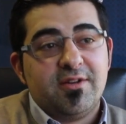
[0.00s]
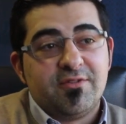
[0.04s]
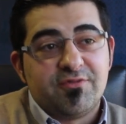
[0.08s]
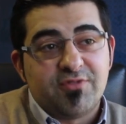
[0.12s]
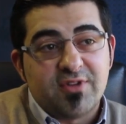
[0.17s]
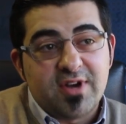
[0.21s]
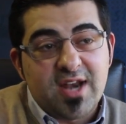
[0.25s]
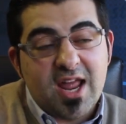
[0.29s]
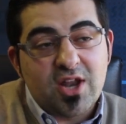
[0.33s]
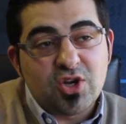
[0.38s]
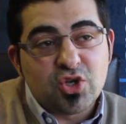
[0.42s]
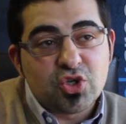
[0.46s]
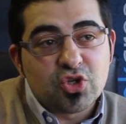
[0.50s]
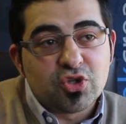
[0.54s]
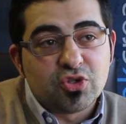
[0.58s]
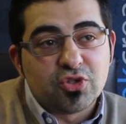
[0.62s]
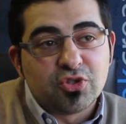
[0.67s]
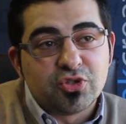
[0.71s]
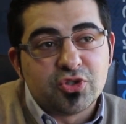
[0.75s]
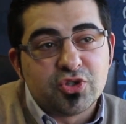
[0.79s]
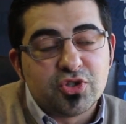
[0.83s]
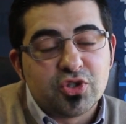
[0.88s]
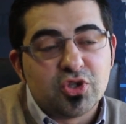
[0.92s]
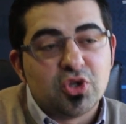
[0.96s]

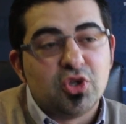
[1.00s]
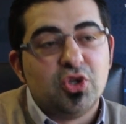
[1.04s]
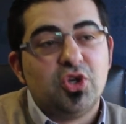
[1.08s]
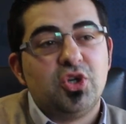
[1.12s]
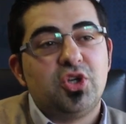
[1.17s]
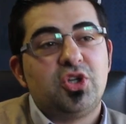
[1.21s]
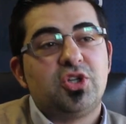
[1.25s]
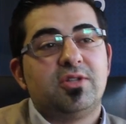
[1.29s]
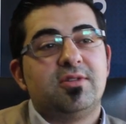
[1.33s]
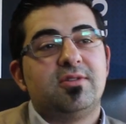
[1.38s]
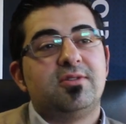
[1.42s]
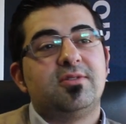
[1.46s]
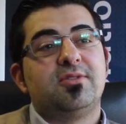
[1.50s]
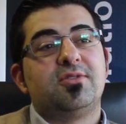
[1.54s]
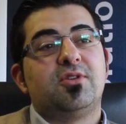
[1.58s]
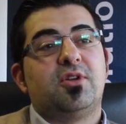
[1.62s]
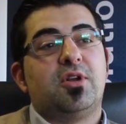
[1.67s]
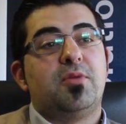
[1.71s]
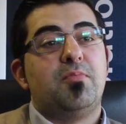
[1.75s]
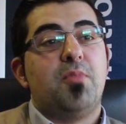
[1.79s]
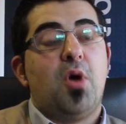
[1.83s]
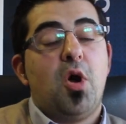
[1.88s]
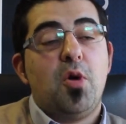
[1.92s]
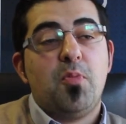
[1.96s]
financial solutions
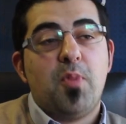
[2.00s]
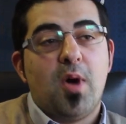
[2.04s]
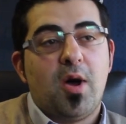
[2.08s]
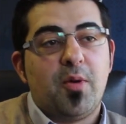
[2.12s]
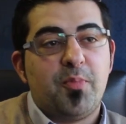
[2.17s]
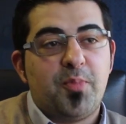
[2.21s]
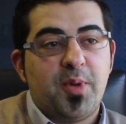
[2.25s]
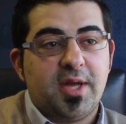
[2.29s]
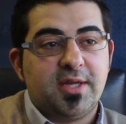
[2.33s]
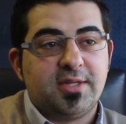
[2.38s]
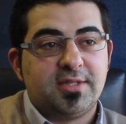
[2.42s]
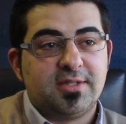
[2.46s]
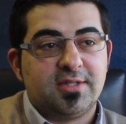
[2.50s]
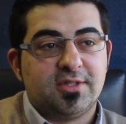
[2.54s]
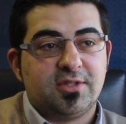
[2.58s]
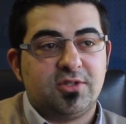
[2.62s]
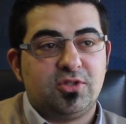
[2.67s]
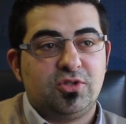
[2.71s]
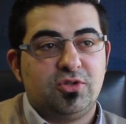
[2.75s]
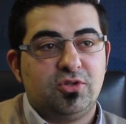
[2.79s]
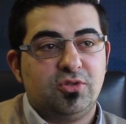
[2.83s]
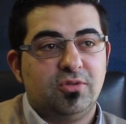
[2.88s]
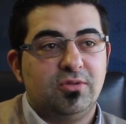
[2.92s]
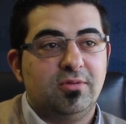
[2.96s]
on a mobile
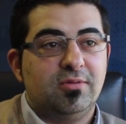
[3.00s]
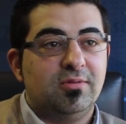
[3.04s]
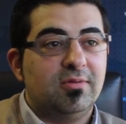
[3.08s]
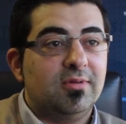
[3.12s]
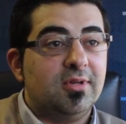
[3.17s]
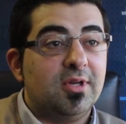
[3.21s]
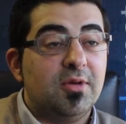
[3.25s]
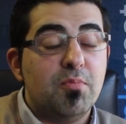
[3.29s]
basis to